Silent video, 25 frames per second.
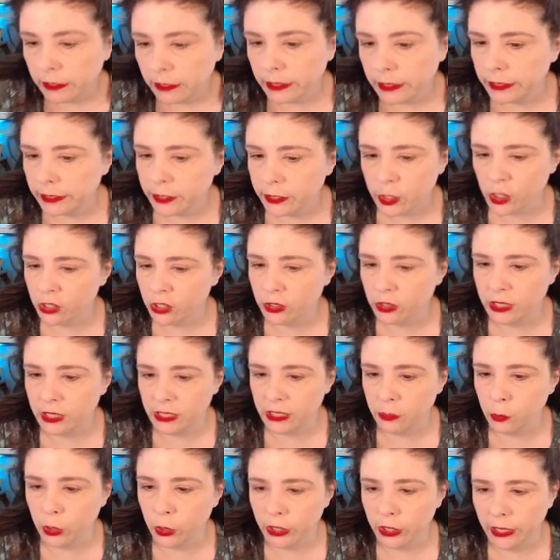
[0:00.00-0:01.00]
It just
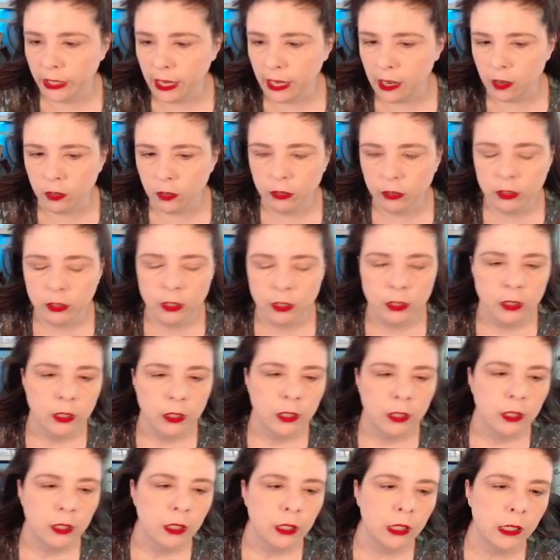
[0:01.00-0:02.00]
didn't work out.
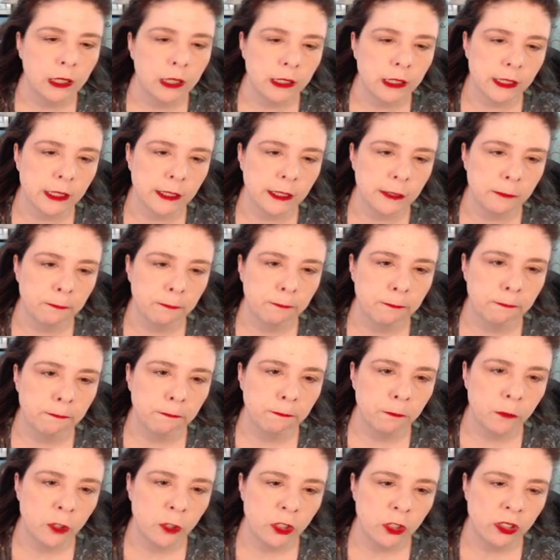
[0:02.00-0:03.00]
Um,
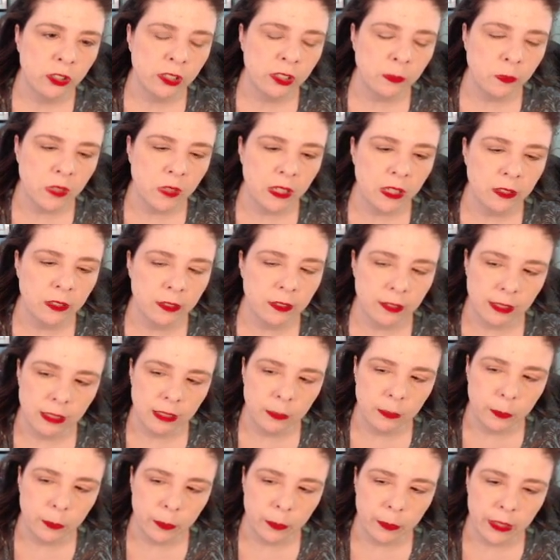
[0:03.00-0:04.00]
just some things to
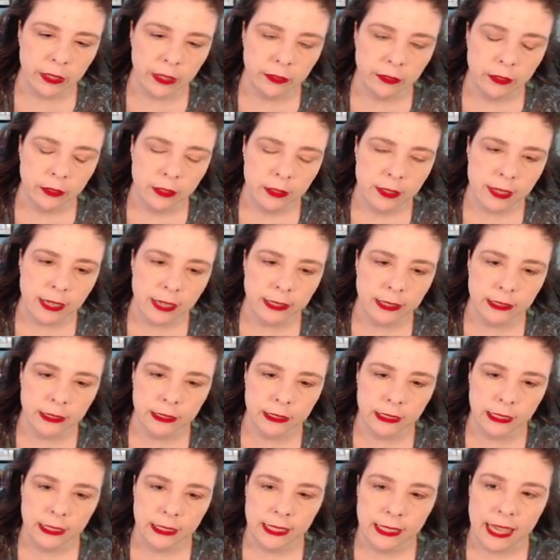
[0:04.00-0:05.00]
keep in mind.
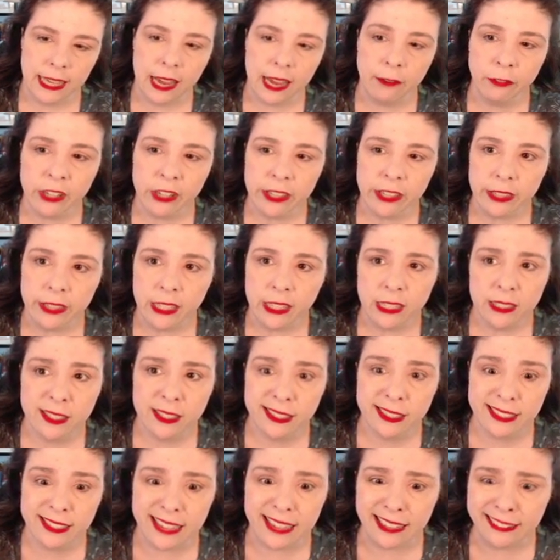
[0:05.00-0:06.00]
Secondly, everything is
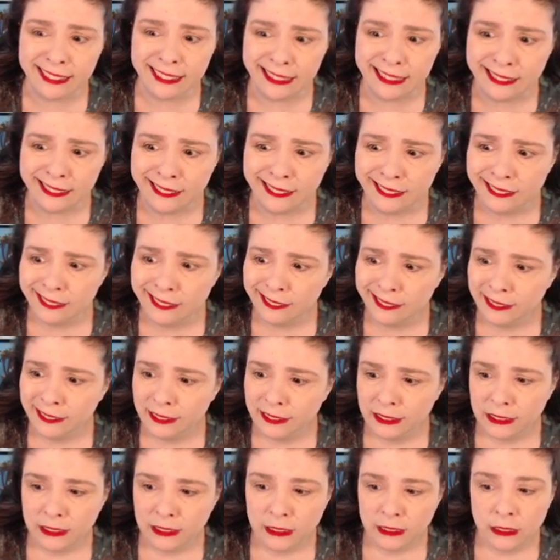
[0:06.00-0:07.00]
selling.
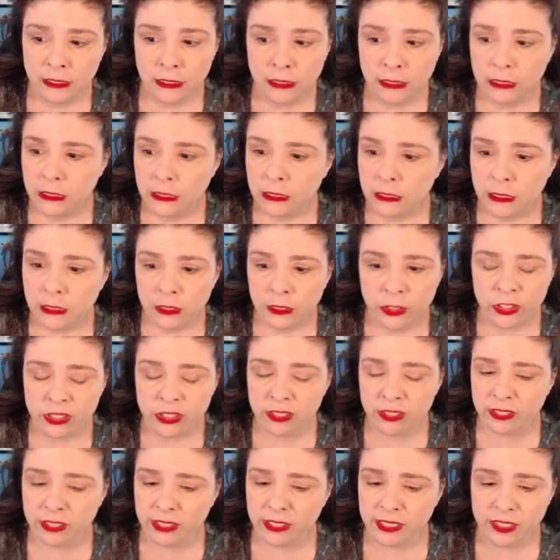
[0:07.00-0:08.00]

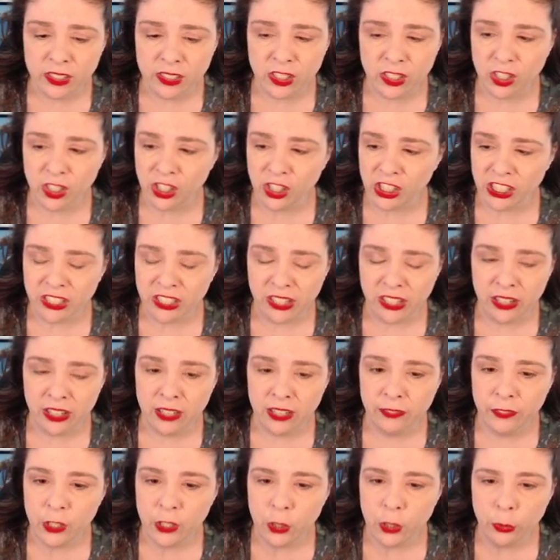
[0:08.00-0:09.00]
Just list shit.
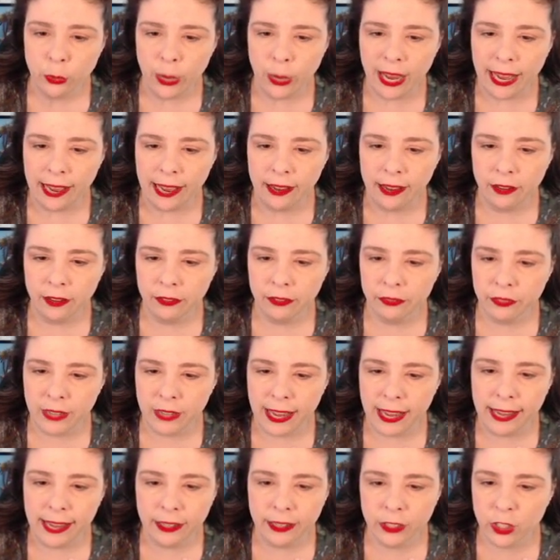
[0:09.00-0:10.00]
If you have
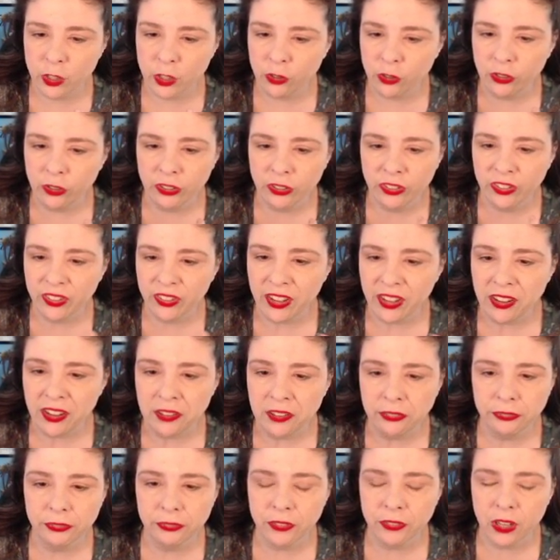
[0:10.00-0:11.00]
extra
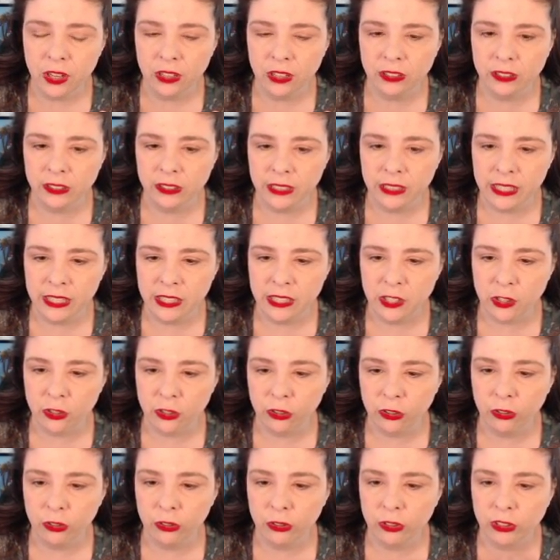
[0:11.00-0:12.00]
stuff uh, in your
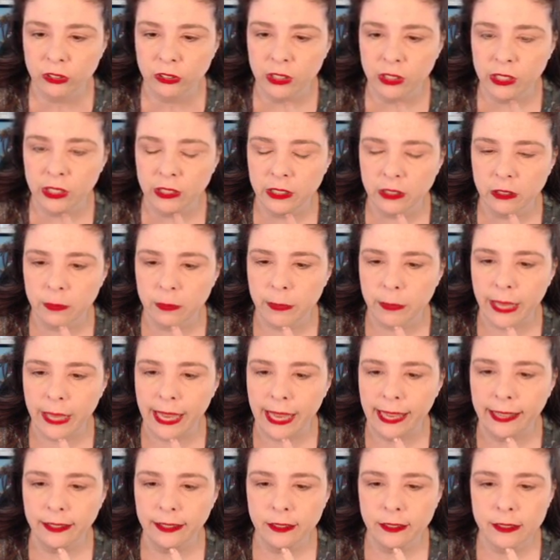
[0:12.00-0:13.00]
in your
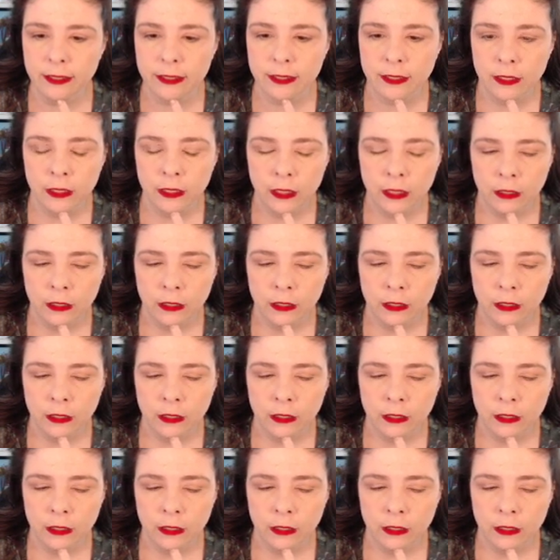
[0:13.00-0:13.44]
bags,